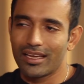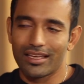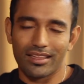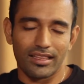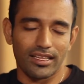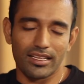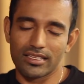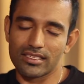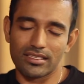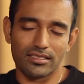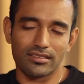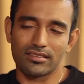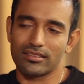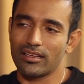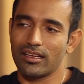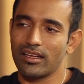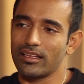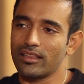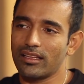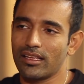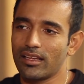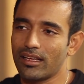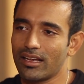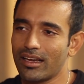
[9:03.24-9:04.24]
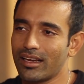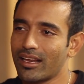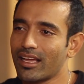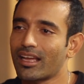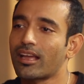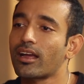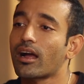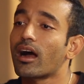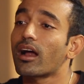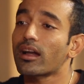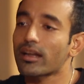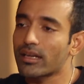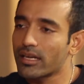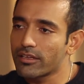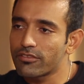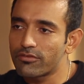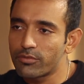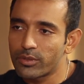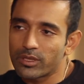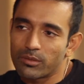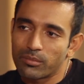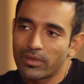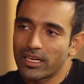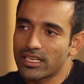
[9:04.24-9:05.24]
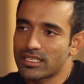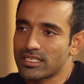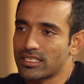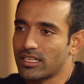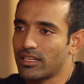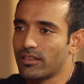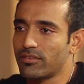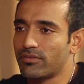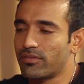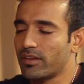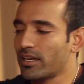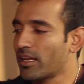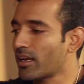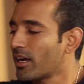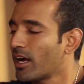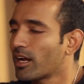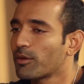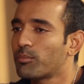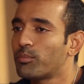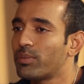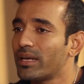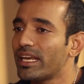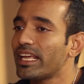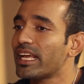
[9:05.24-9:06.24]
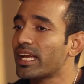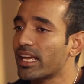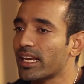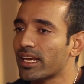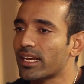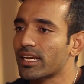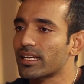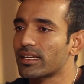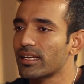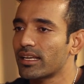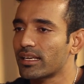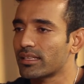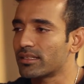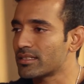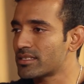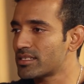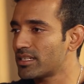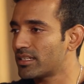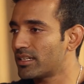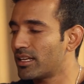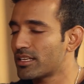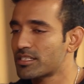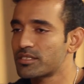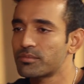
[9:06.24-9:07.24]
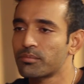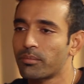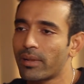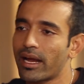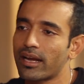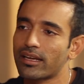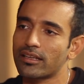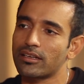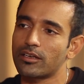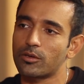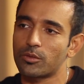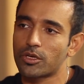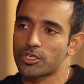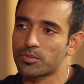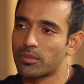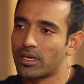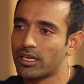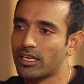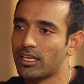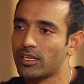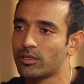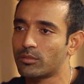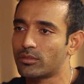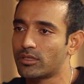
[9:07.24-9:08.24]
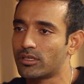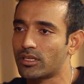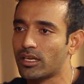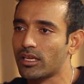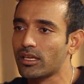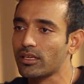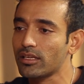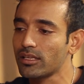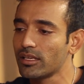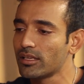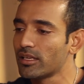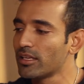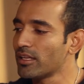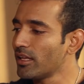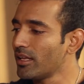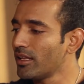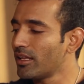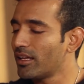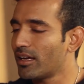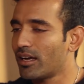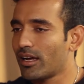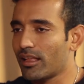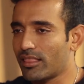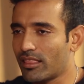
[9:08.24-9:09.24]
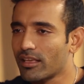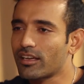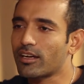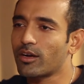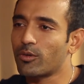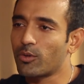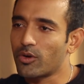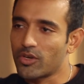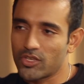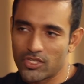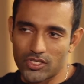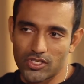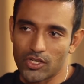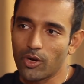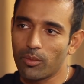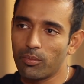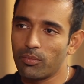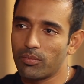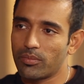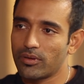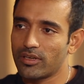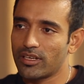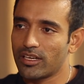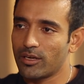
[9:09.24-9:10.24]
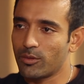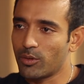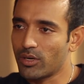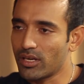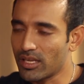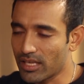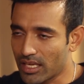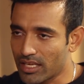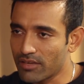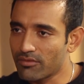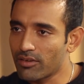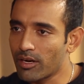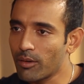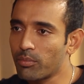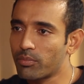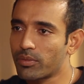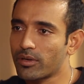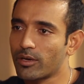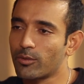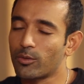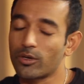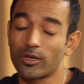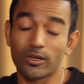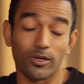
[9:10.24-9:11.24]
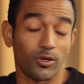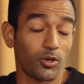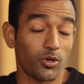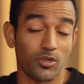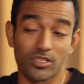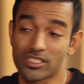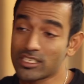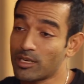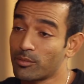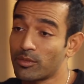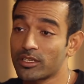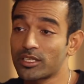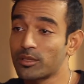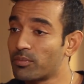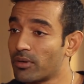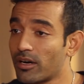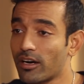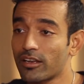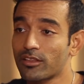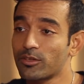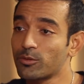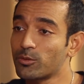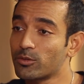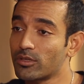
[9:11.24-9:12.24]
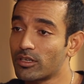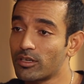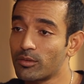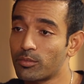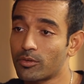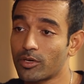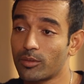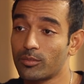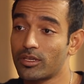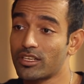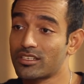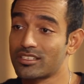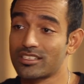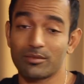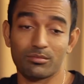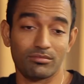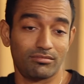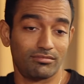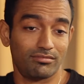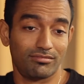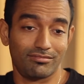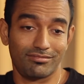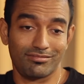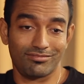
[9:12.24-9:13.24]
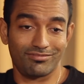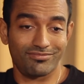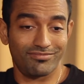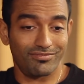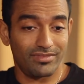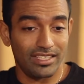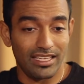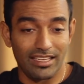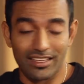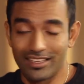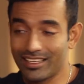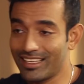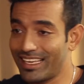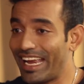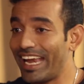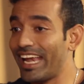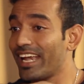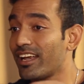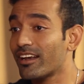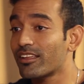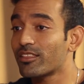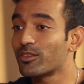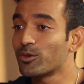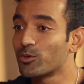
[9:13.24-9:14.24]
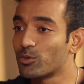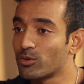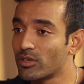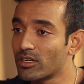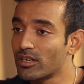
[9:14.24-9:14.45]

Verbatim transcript: and that's and and I can't live with myself and I can't play cricket like this it doesn't matter how much money I'm earning I think I want to stop I want to give up I want to go to some other part of the world probably some end of the